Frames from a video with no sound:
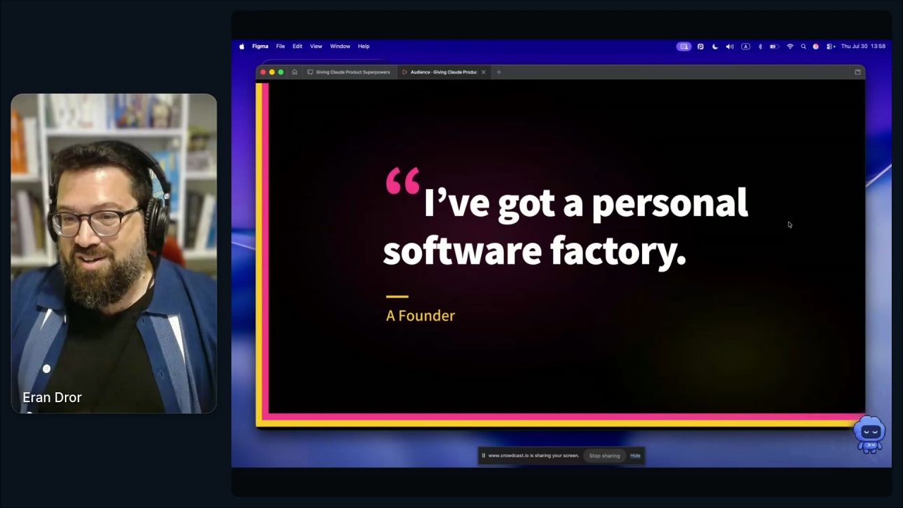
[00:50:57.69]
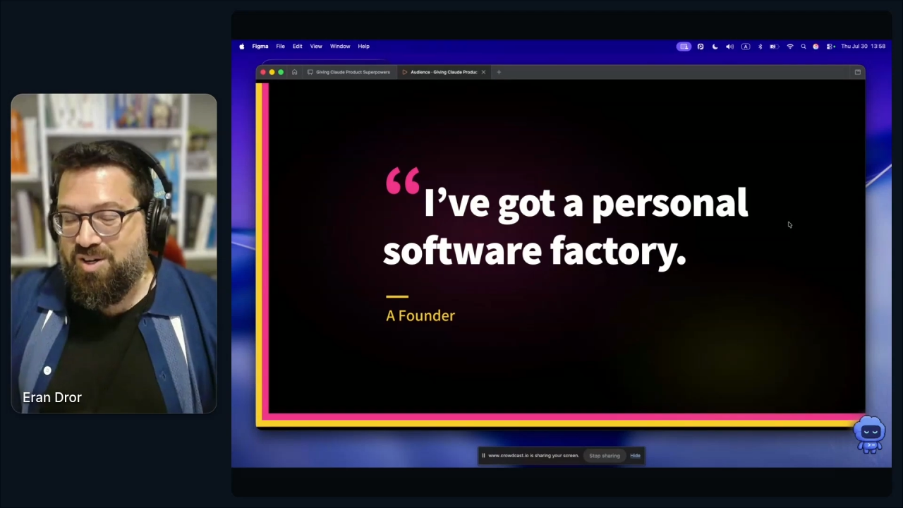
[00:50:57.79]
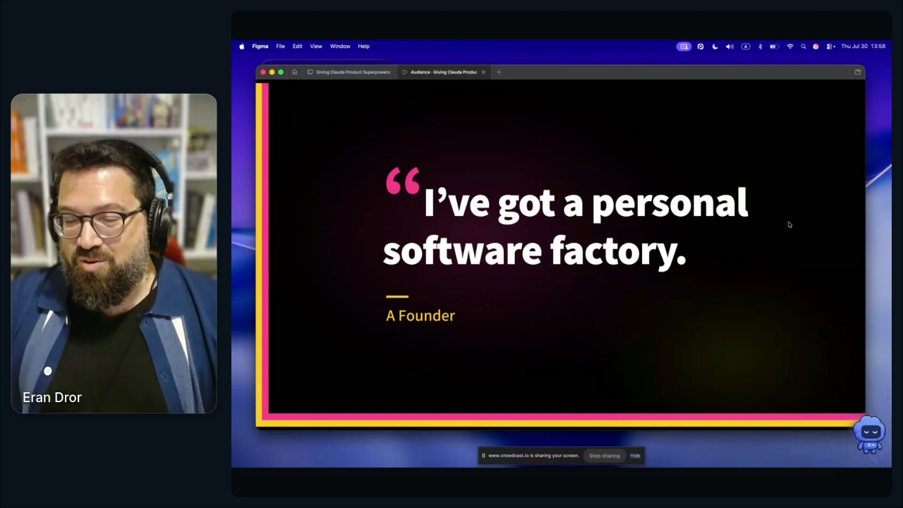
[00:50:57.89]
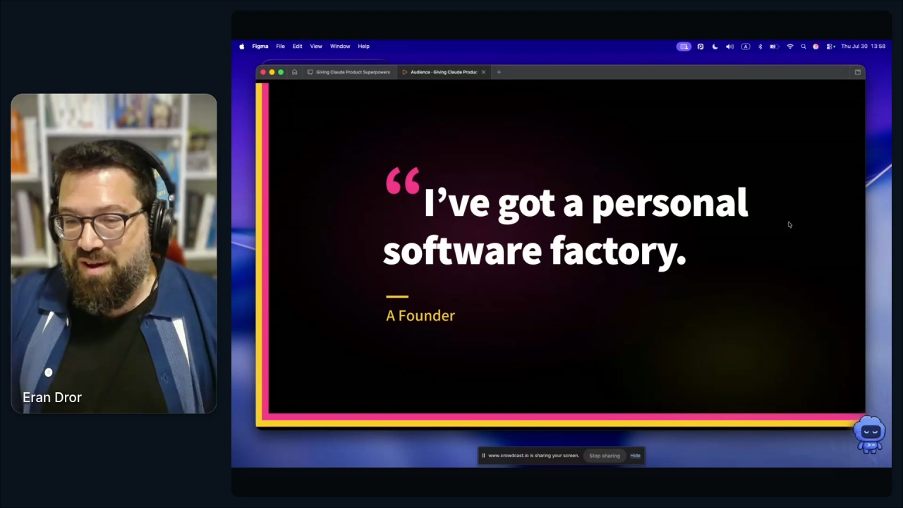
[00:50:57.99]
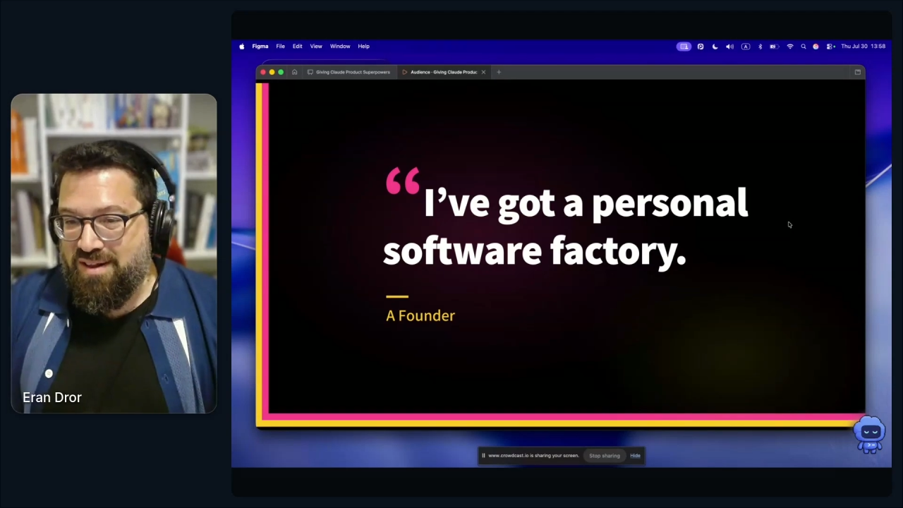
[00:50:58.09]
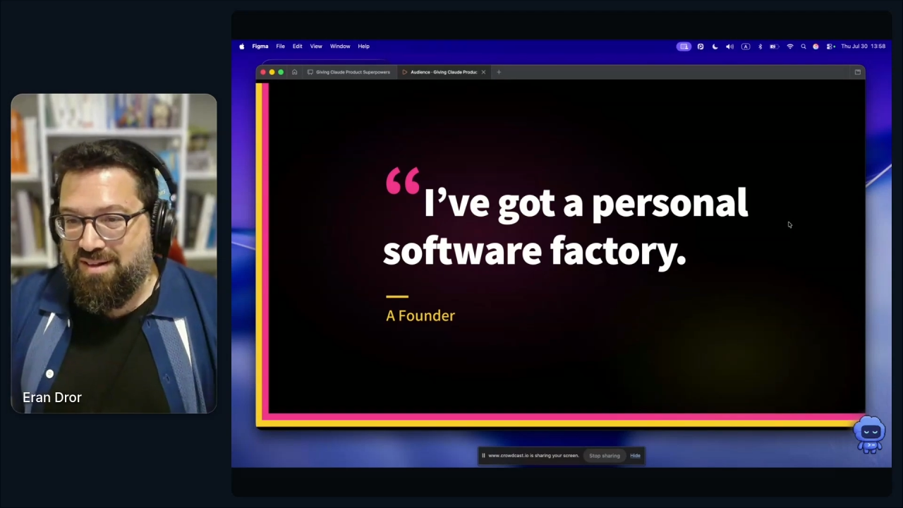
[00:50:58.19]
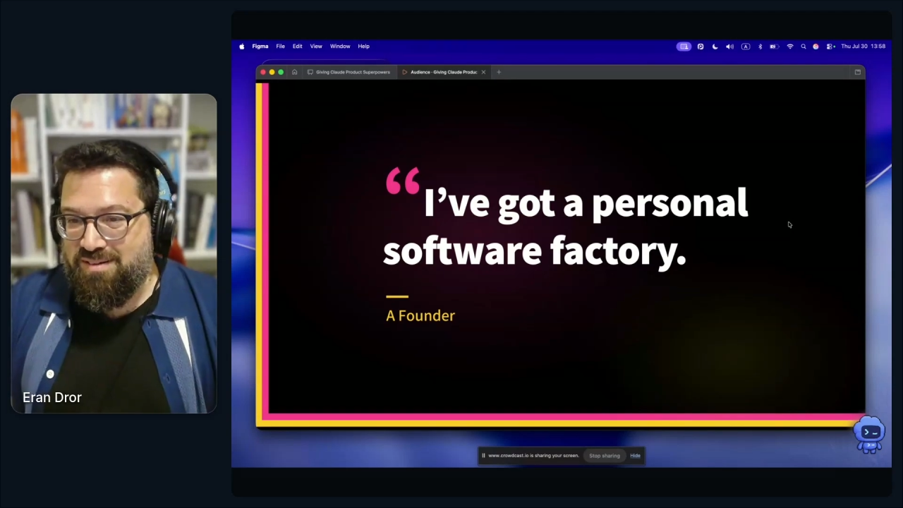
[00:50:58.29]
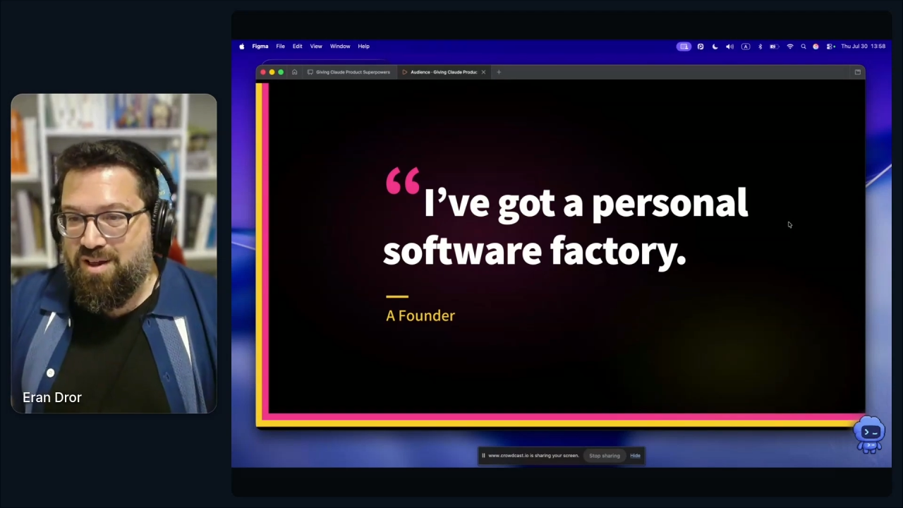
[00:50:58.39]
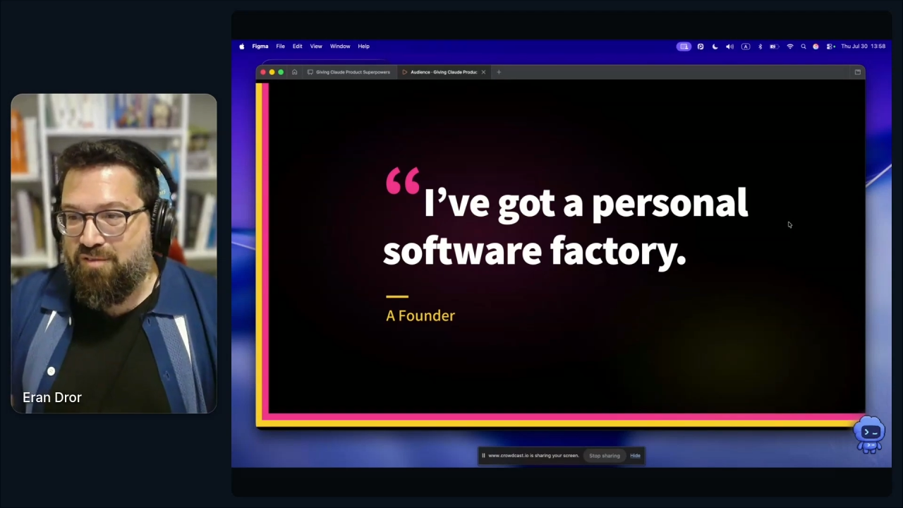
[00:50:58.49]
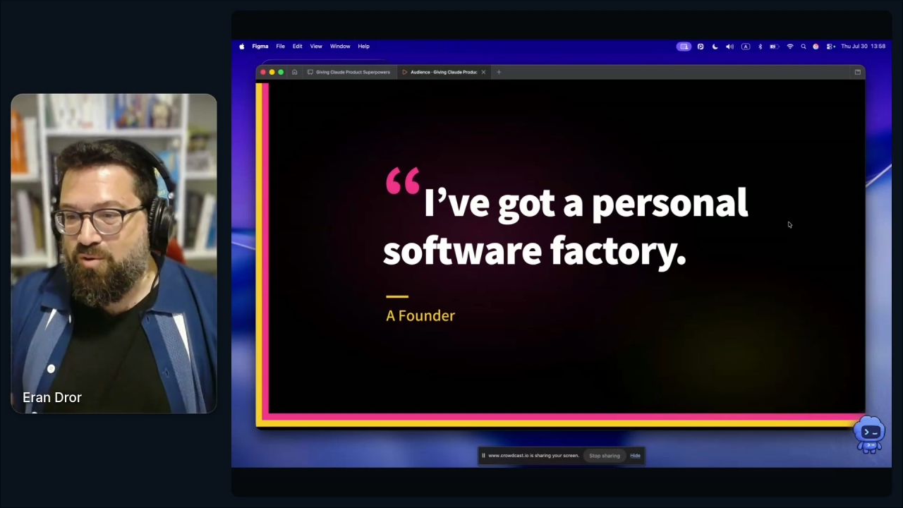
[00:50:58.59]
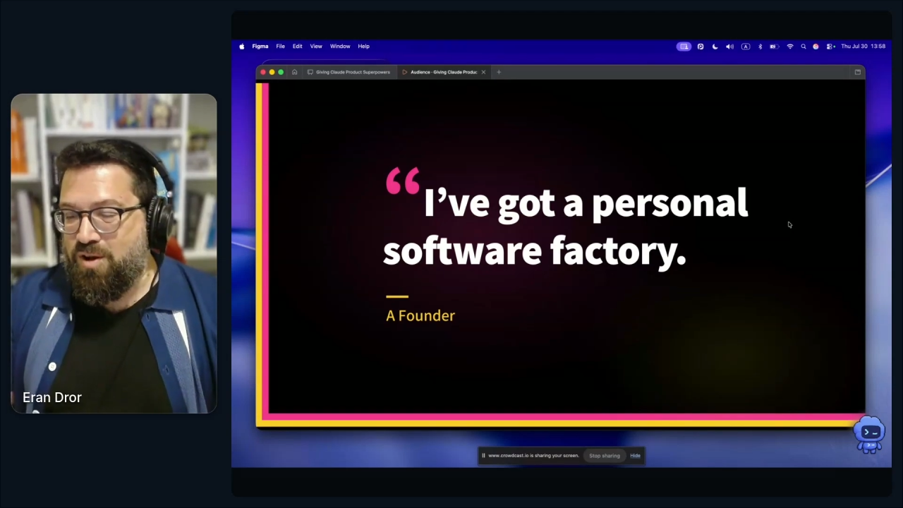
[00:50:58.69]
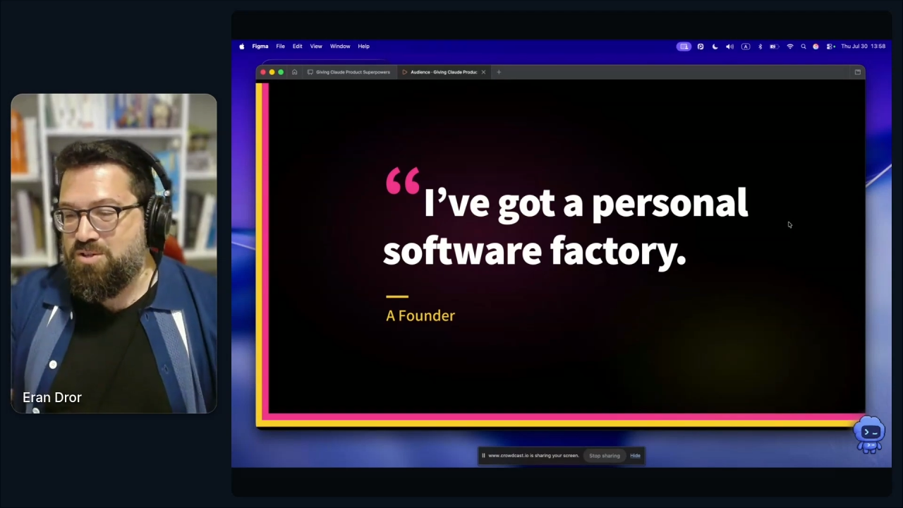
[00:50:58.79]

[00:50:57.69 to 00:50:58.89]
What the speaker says: cranking software.